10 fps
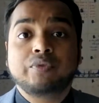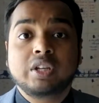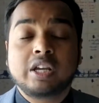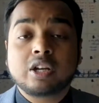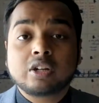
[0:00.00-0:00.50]

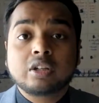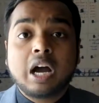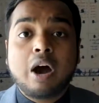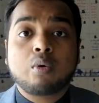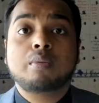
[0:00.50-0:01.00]
here
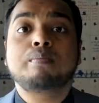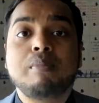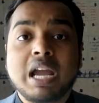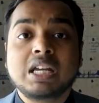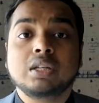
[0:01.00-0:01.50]
our
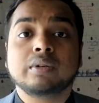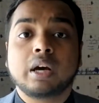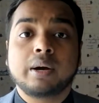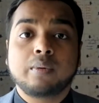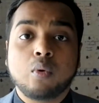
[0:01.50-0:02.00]
main
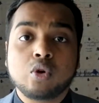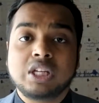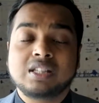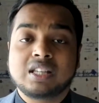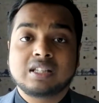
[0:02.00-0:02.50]

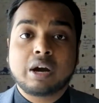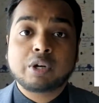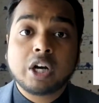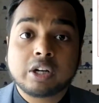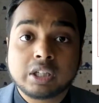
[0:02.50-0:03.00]
audience is
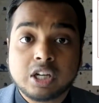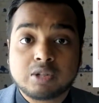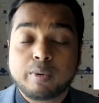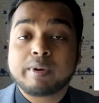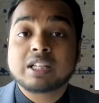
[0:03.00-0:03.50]
our target
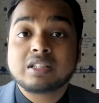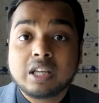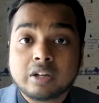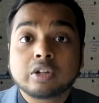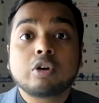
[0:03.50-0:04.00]
customer, because
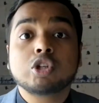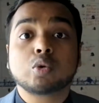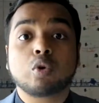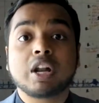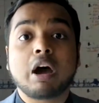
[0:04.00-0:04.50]
they're going
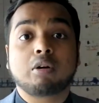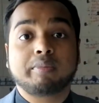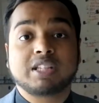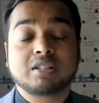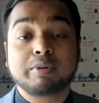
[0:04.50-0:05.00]
to run our
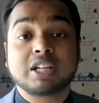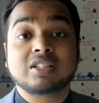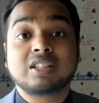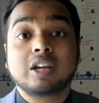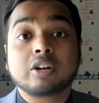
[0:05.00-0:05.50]
business,
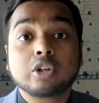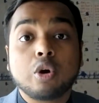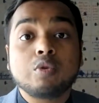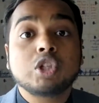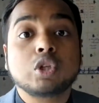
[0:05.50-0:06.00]
because they're
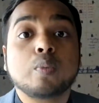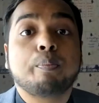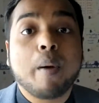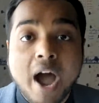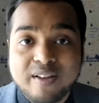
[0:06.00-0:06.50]
going to
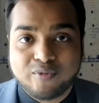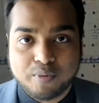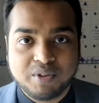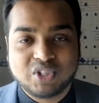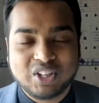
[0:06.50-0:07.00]
buy
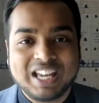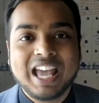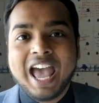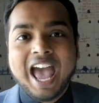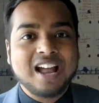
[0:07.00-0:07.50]
from us,
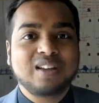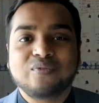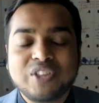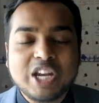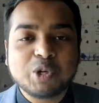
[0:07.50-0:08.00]
okay? And
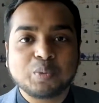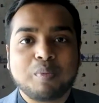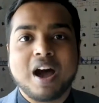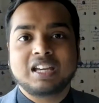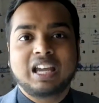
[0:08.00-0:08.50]
if they don't
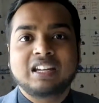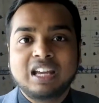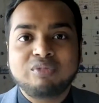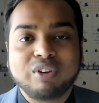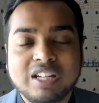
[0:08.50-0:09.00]
buy, and
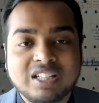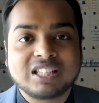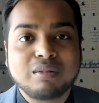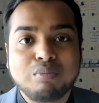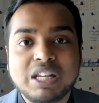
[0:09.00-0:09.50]
if it
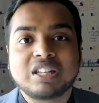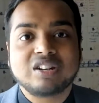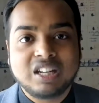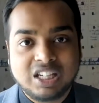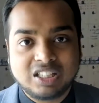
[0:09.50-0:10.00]
doesn't meet the
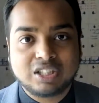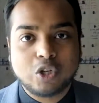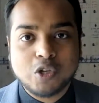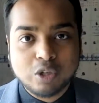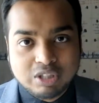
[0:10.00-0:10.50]
needs,
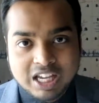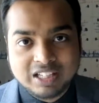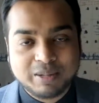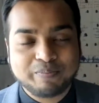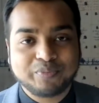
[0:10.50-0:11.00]
do you
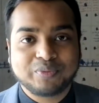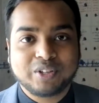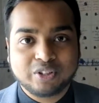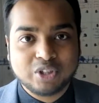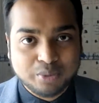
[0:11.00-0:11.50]
think
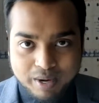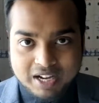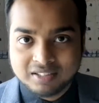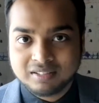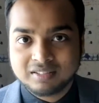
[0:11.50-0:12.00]
they're going to
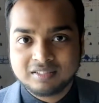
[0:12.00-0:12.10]
buy?